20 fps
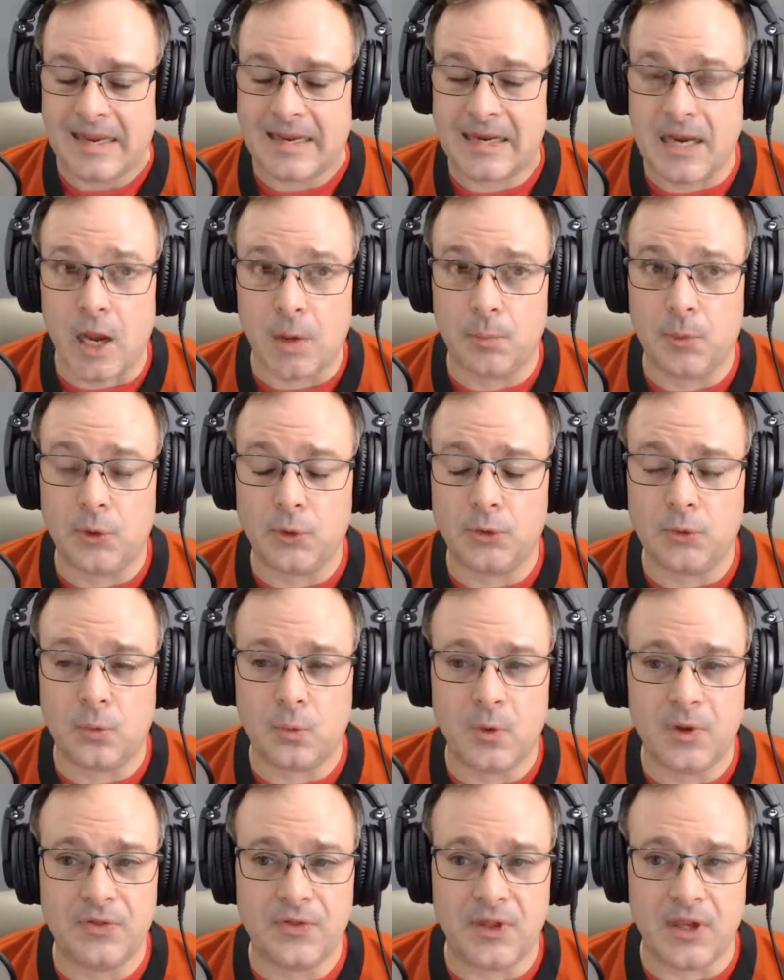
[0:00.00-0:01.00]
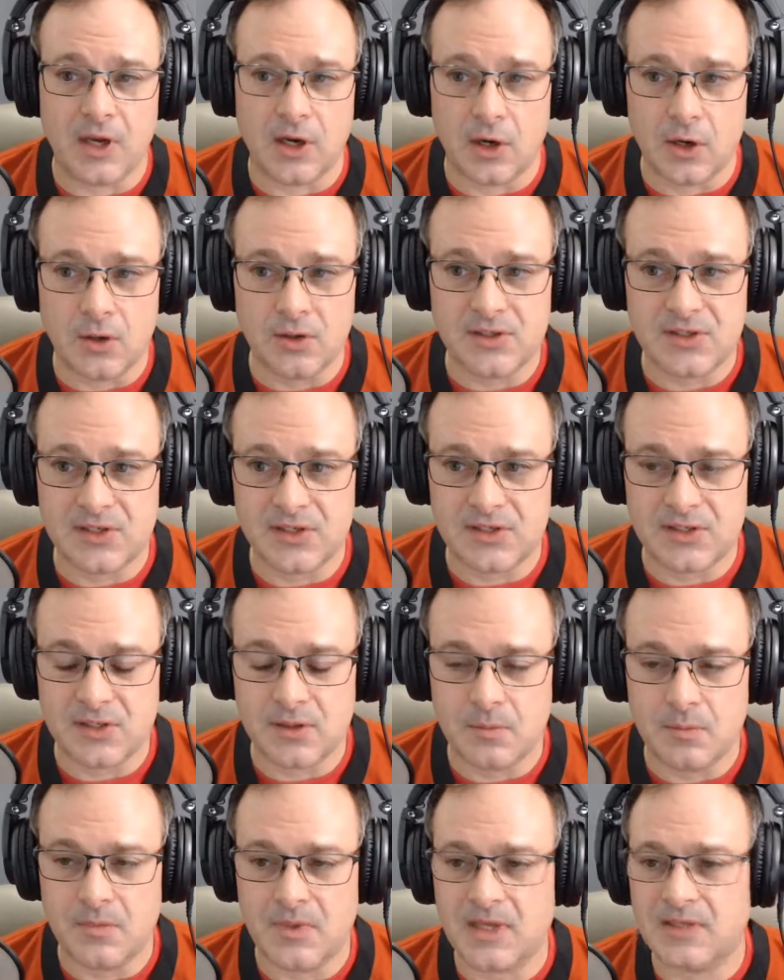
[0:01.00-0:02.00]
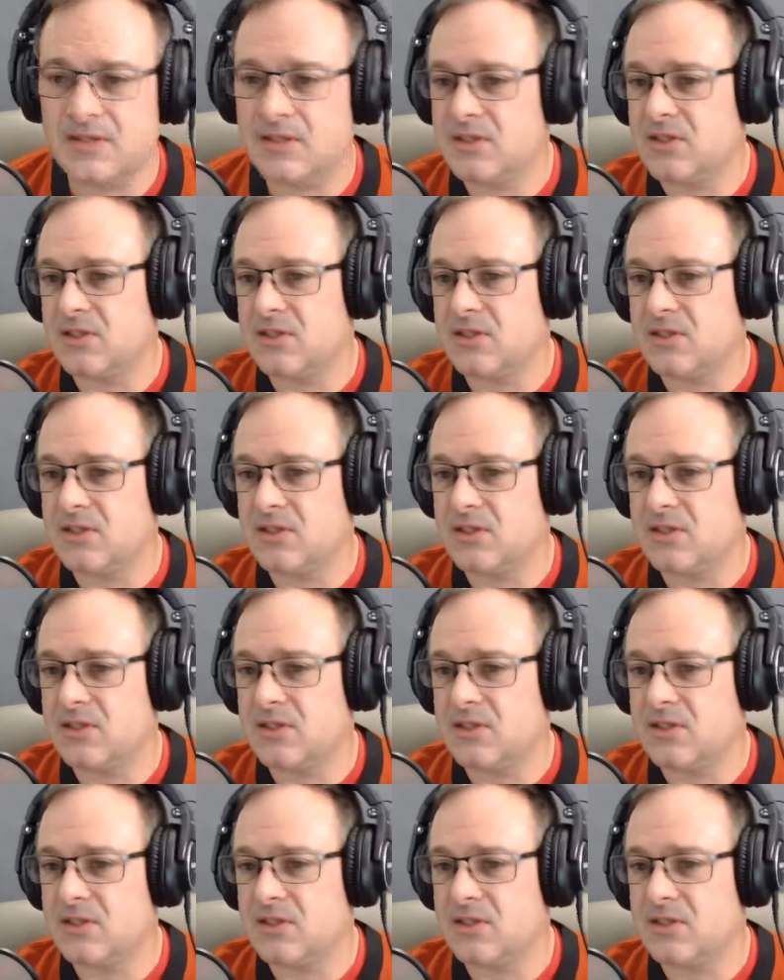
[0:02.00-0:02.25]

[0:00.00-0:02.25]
Coupled with the Eero system, that's